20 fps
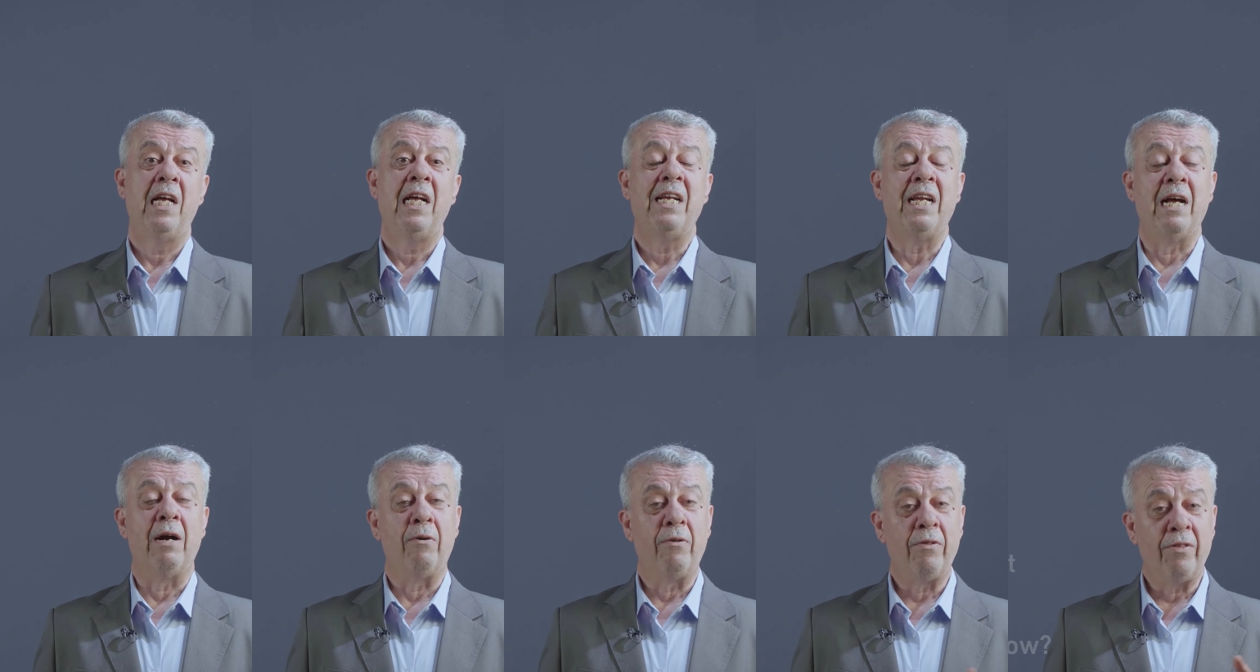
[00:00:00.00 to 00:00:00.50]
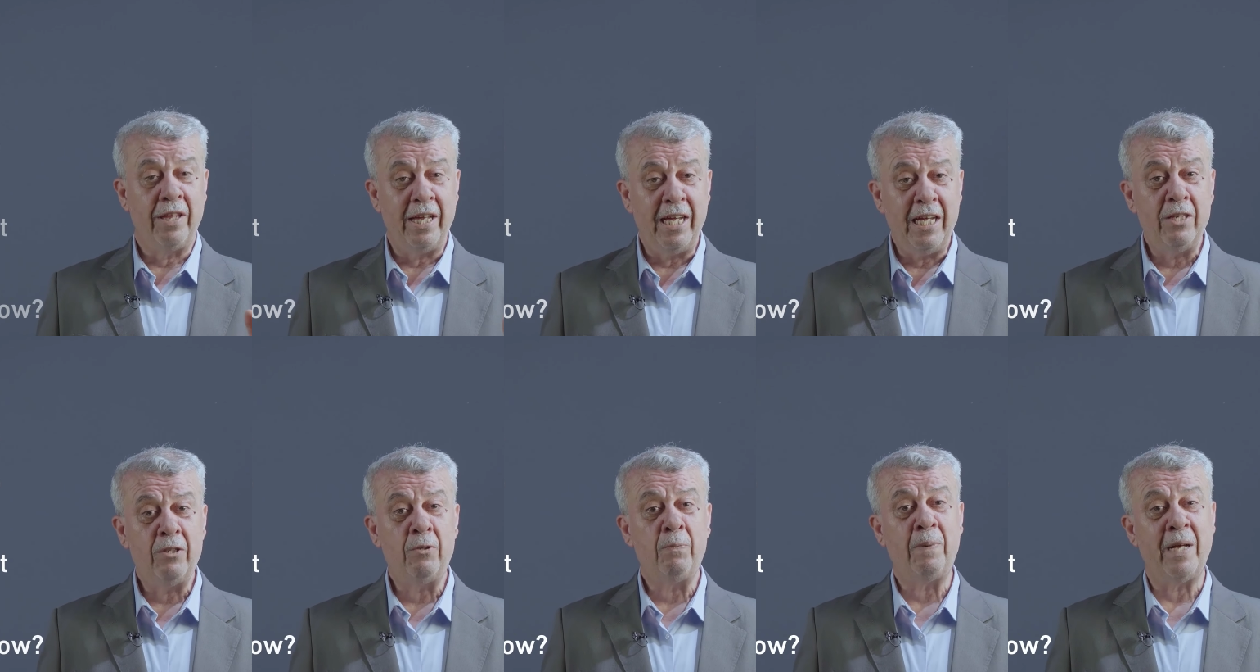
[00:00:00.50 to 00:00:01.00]
Now,
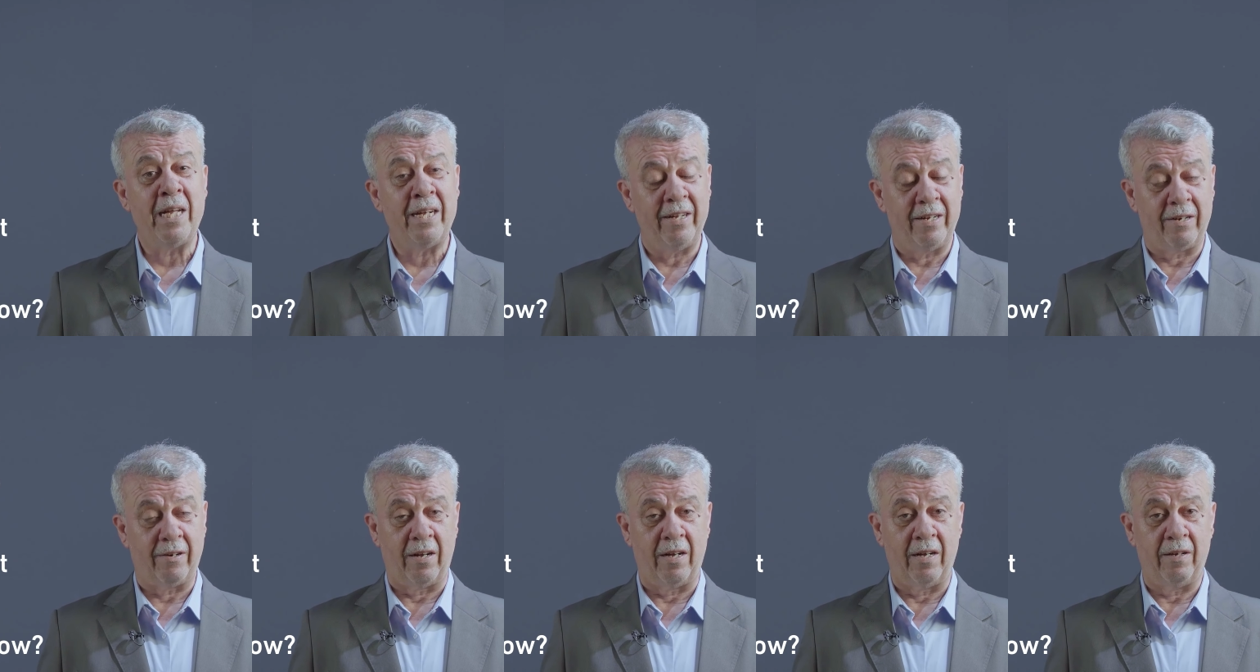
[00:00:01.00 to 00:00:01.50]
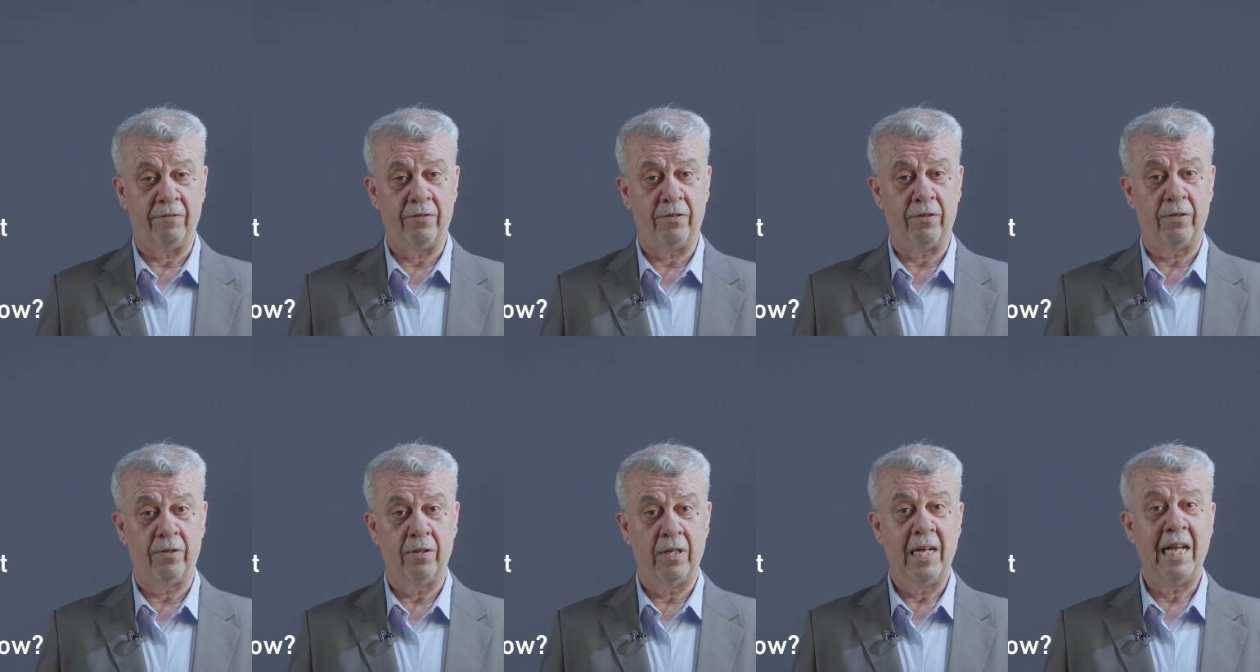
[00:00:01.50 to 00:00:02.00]
these
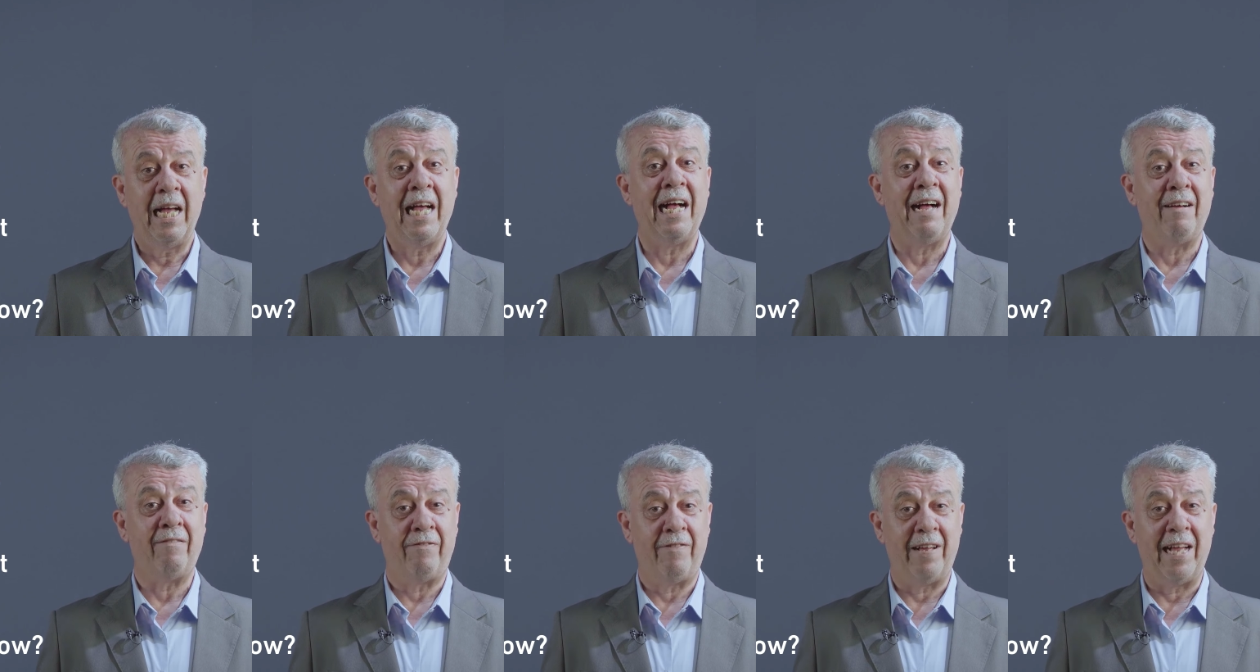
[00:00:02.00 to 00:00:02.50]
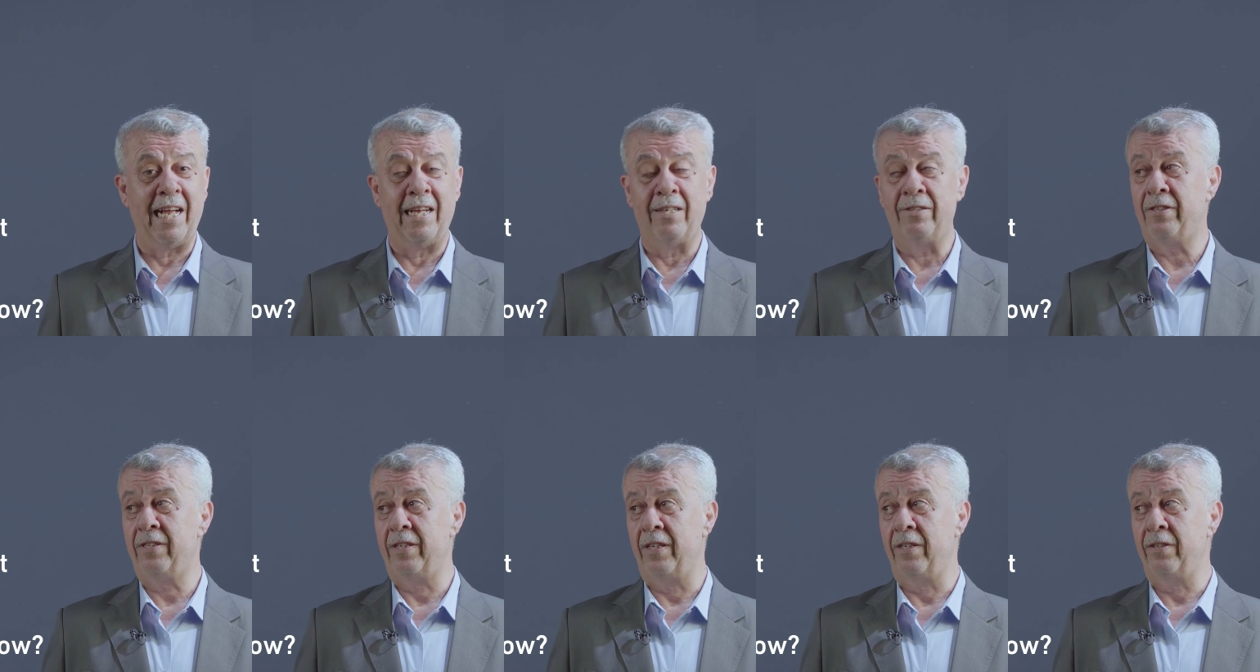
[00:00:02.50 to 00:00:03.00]
paragraphs have
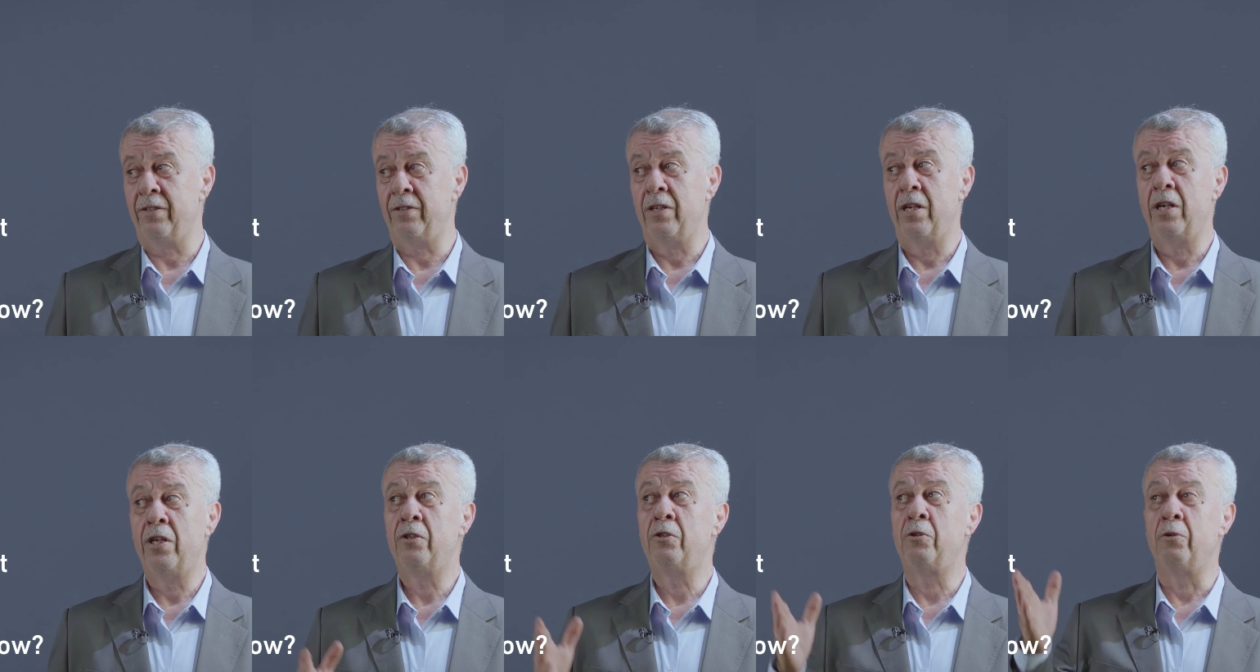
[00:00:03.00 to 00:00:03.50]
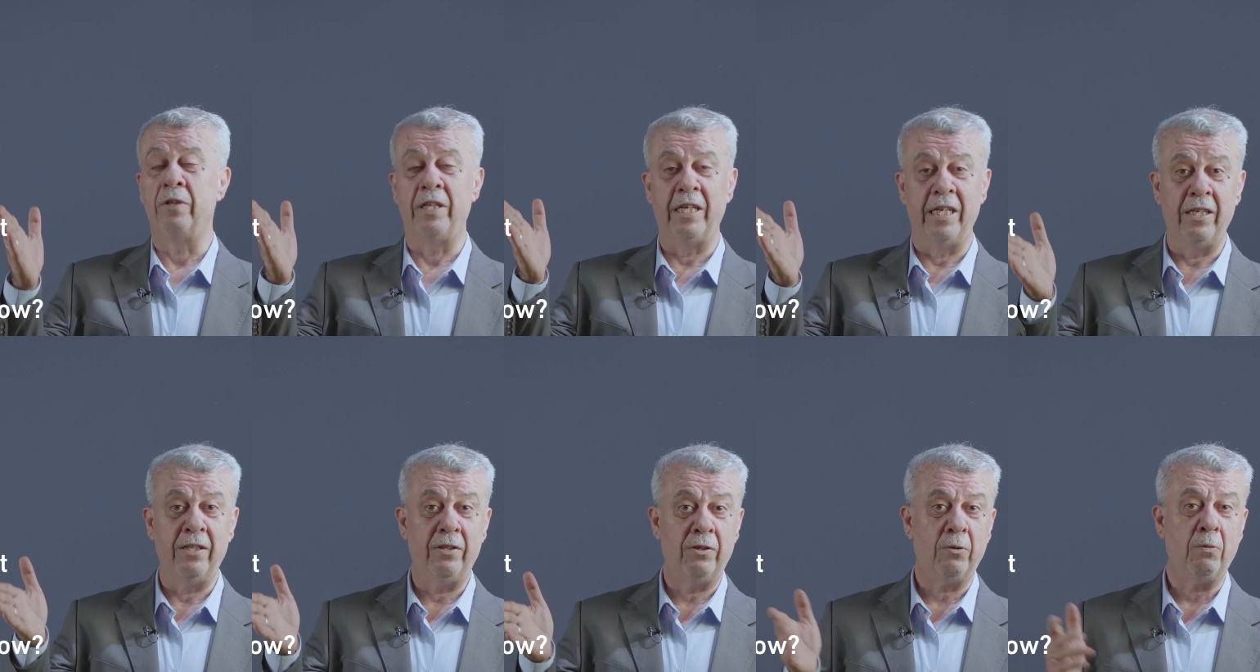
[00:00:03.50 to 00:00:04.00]
answers to
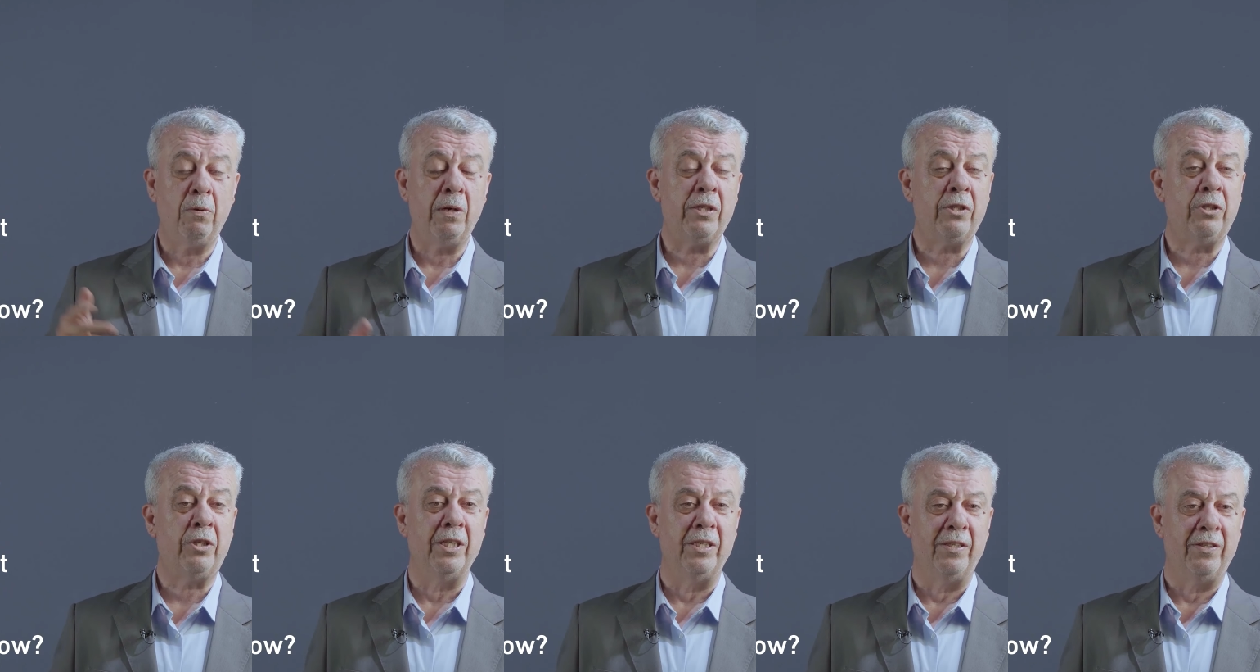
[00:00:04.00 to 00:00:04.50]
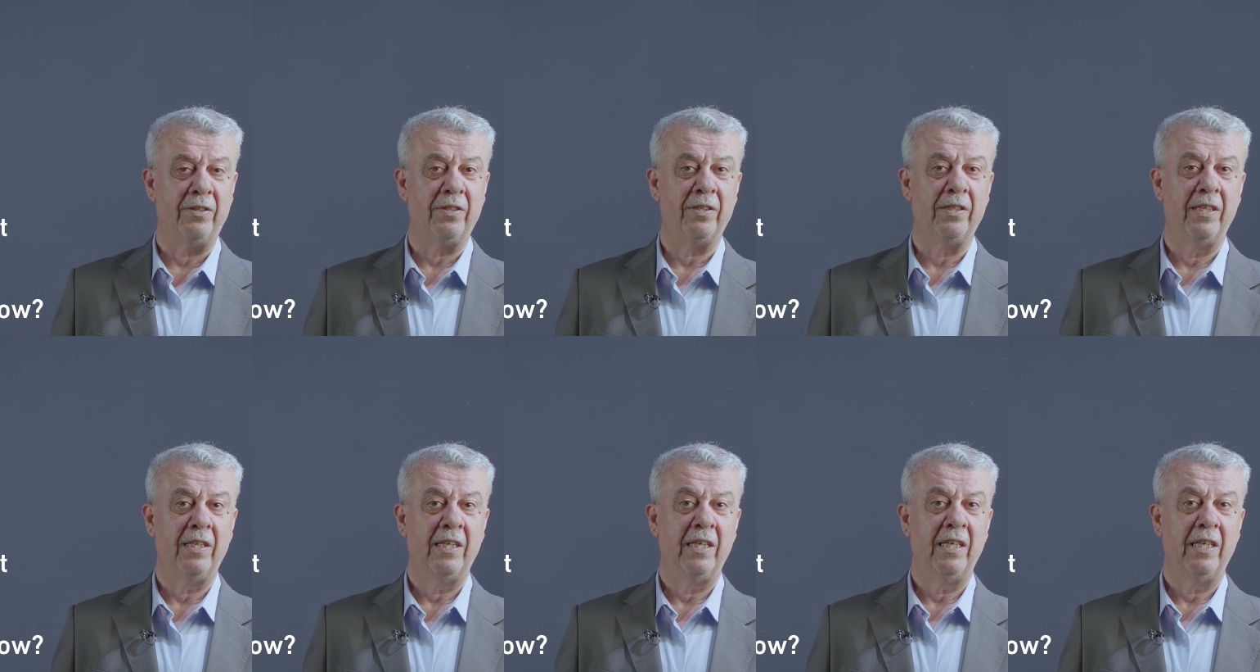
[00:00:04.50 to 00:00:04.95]
these questions.